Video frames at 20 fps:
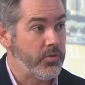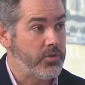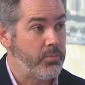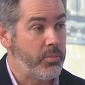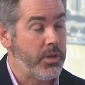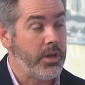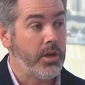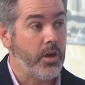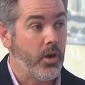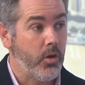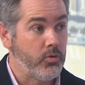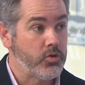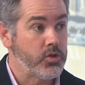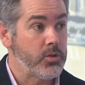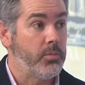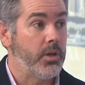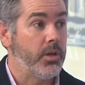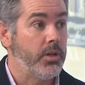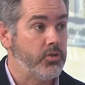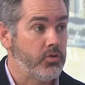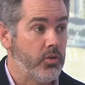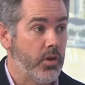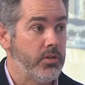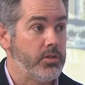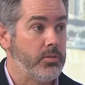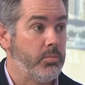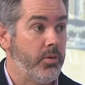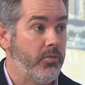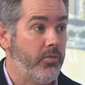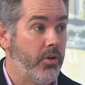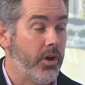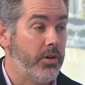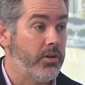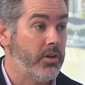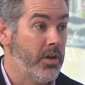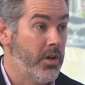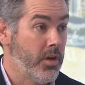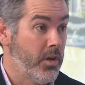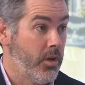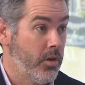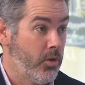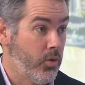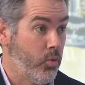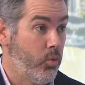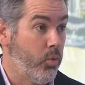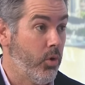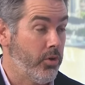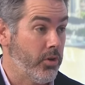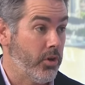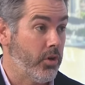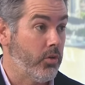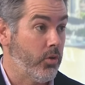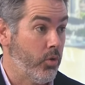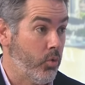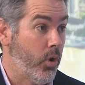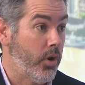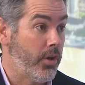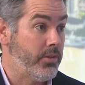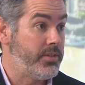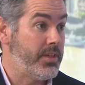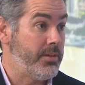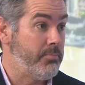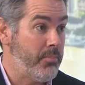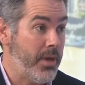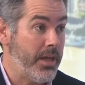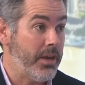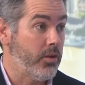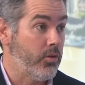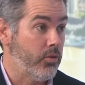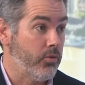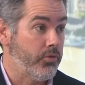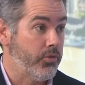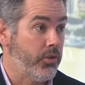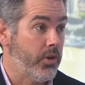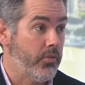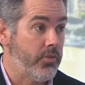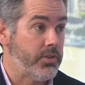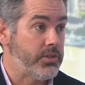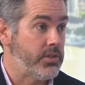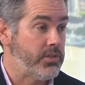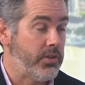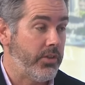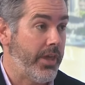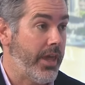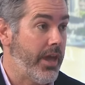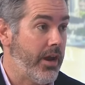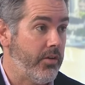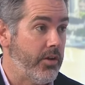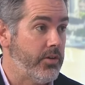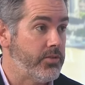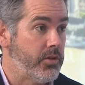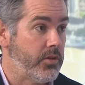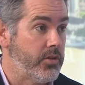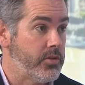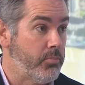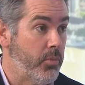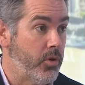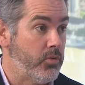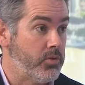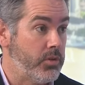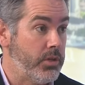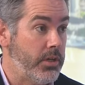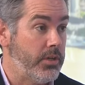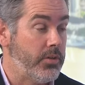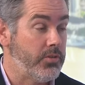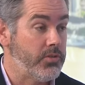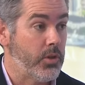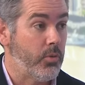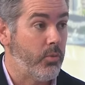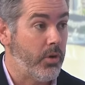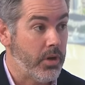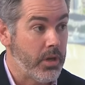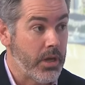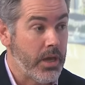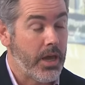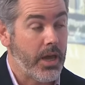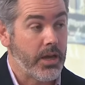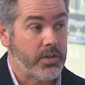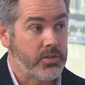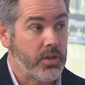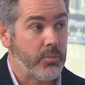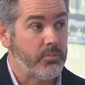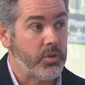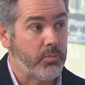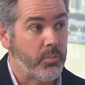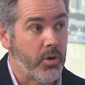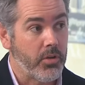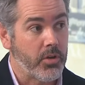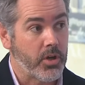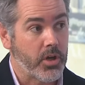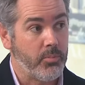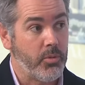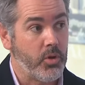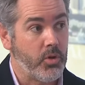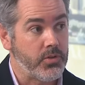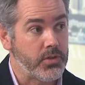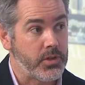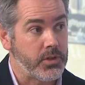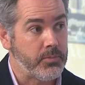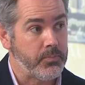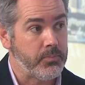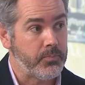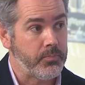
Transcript: to be, and ultimately trying to provide quality medical services in the areas that it's most needed so we're accepted by the community.